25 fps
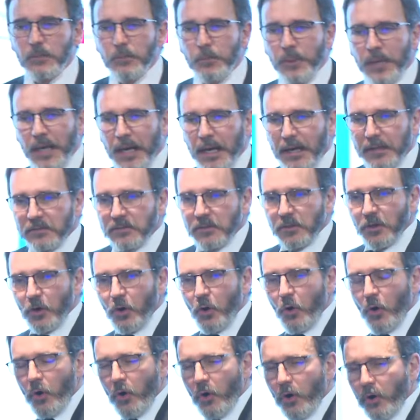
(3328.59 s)
impact
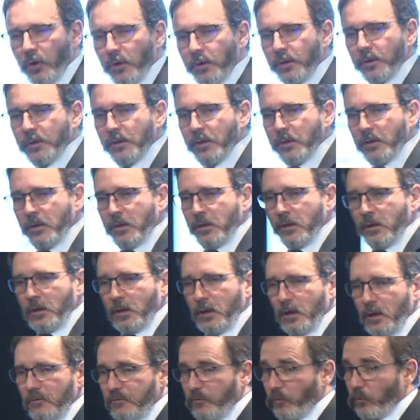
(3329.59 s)
on,
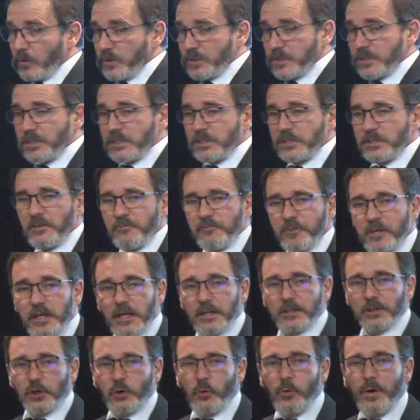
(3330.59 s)
for instance, something
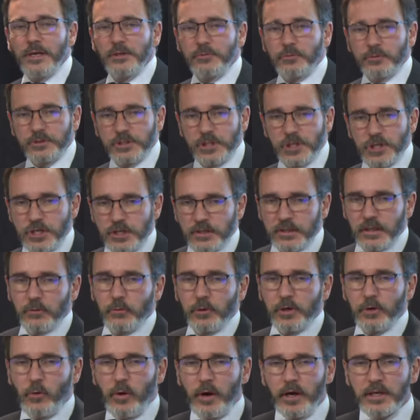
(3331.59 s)
like the green transition that
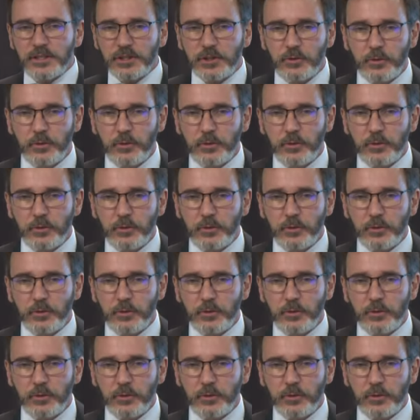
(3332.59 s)
requires